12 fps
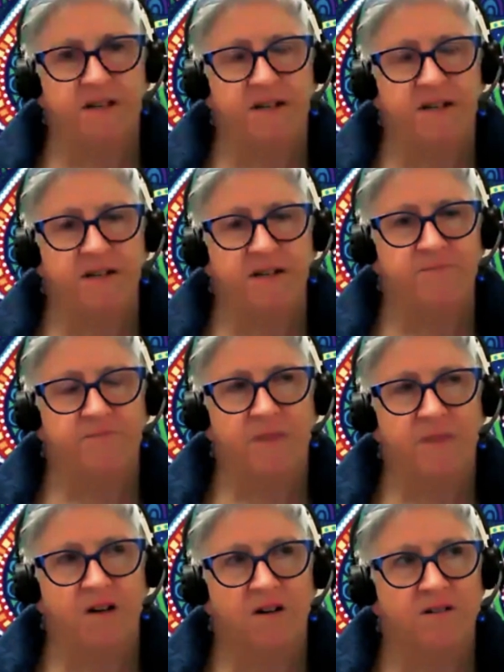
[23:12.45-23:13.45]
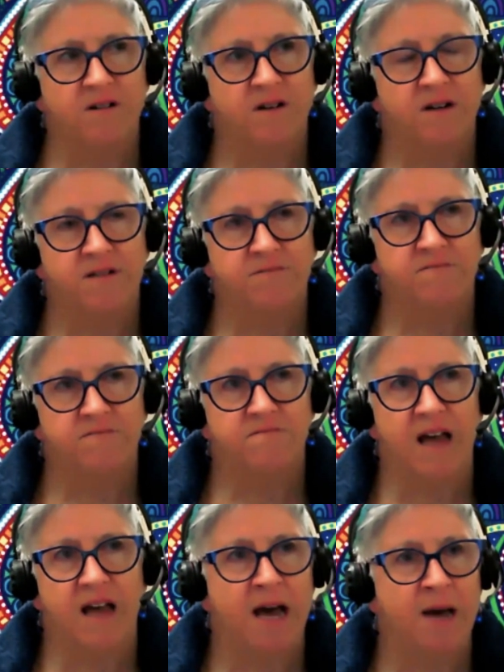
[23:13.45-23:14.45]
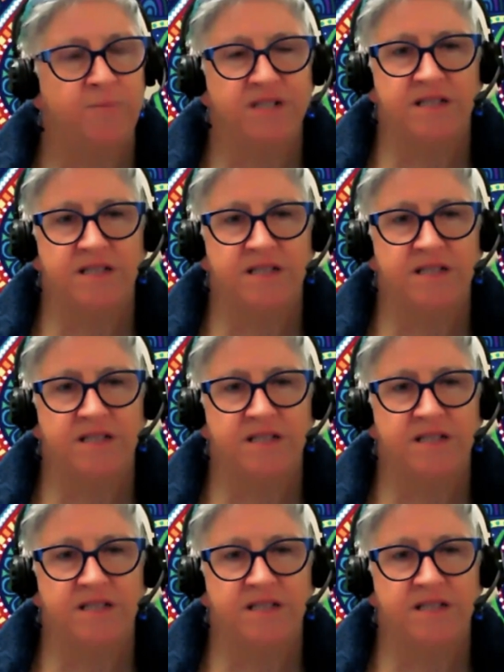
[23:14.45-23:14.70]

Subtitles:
apps